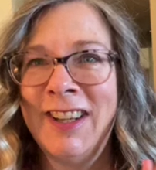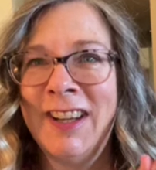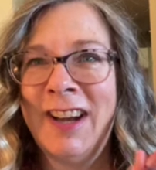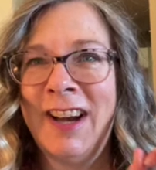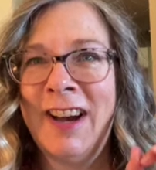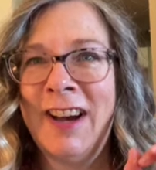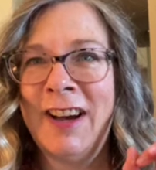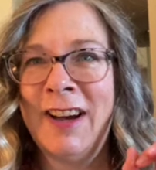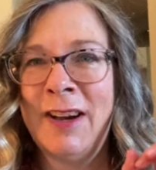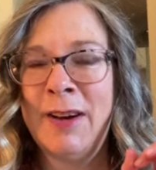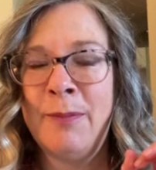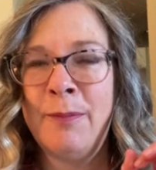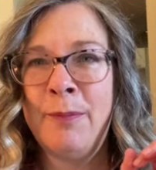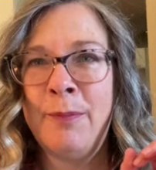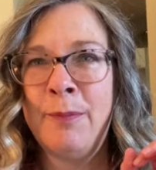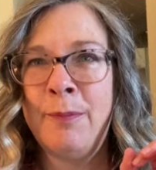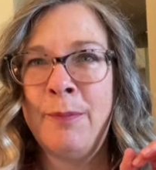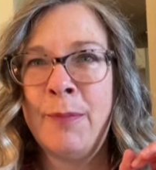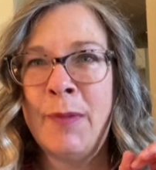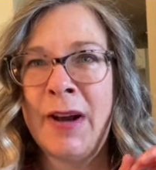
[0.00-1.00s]

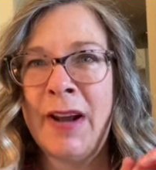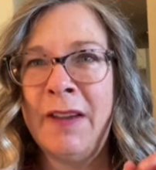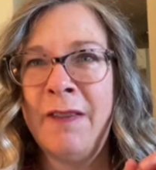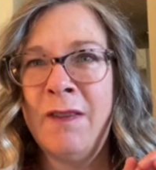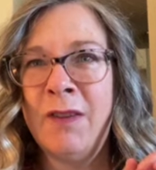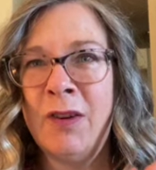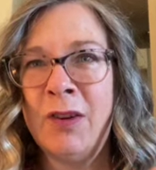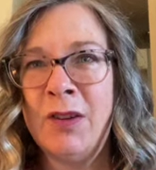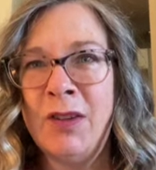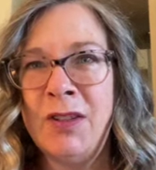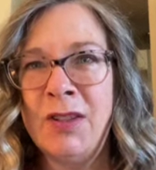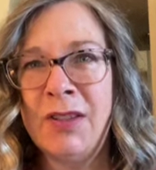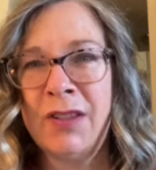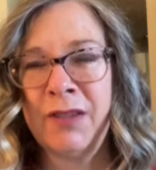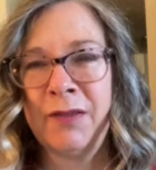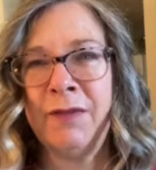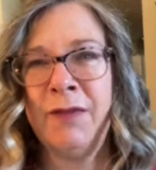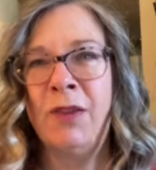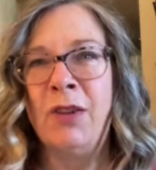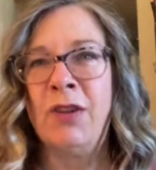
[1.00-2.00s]
my first
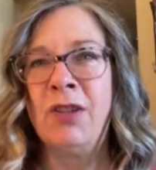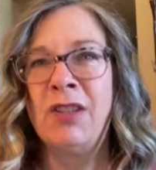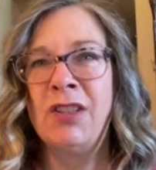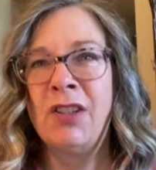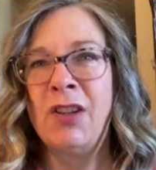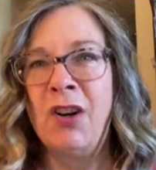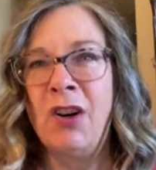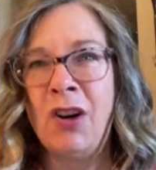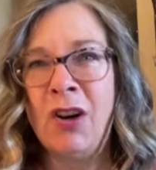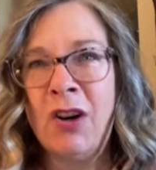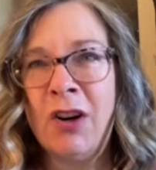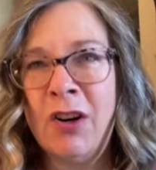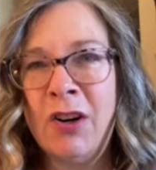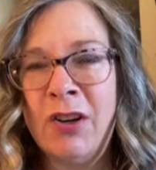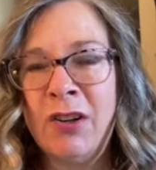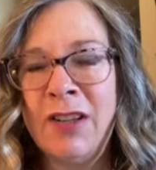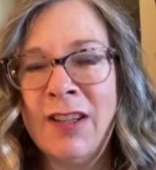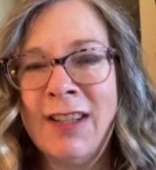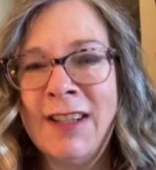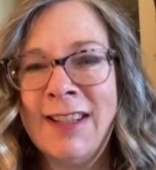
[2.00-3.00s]
verse
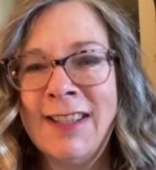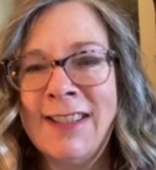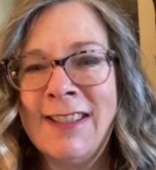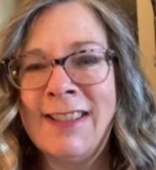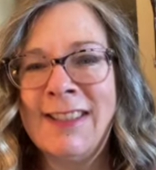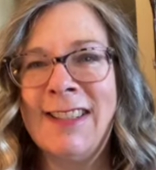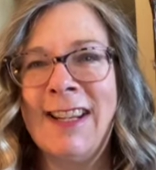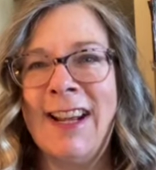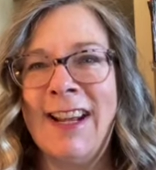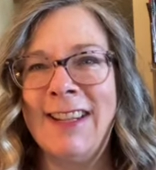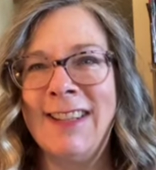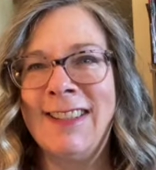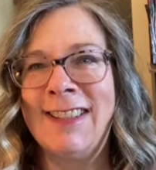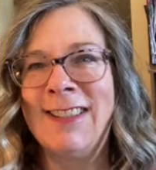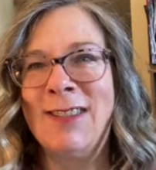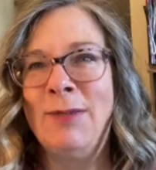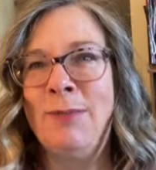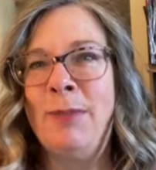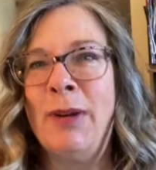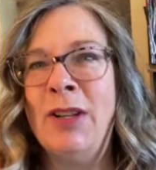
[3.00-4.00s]
card set
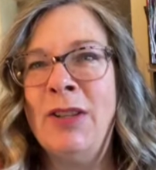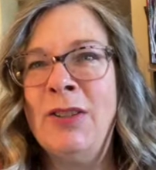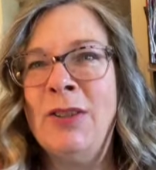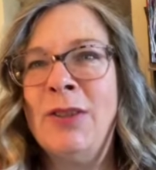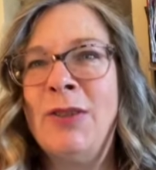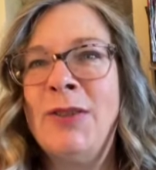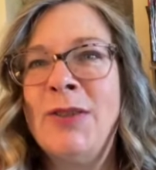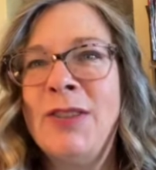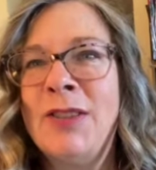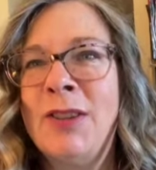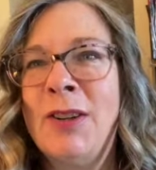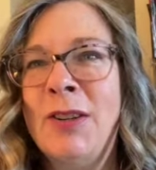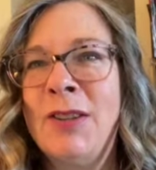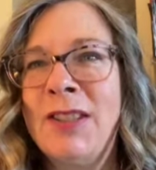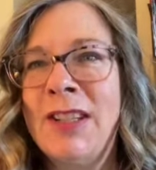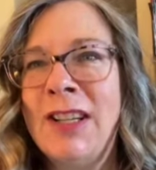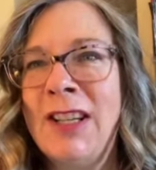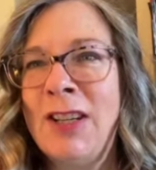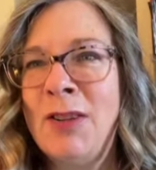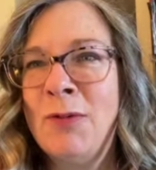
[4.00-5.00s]
bundle. So I'll
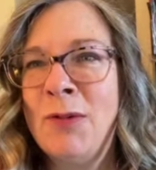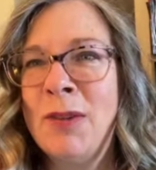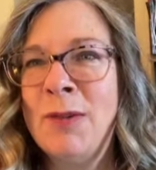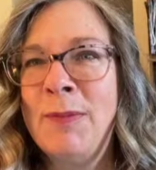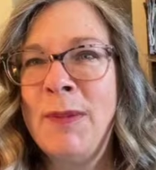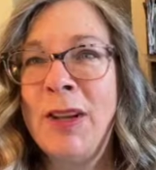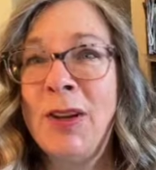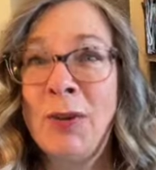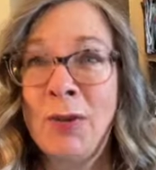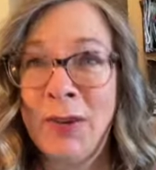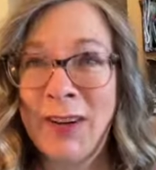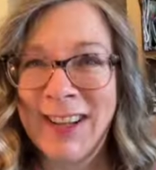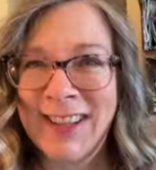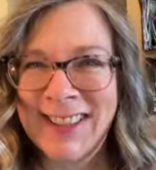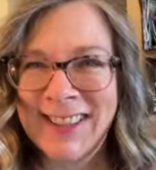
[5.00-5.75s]
take you with me. Hold on a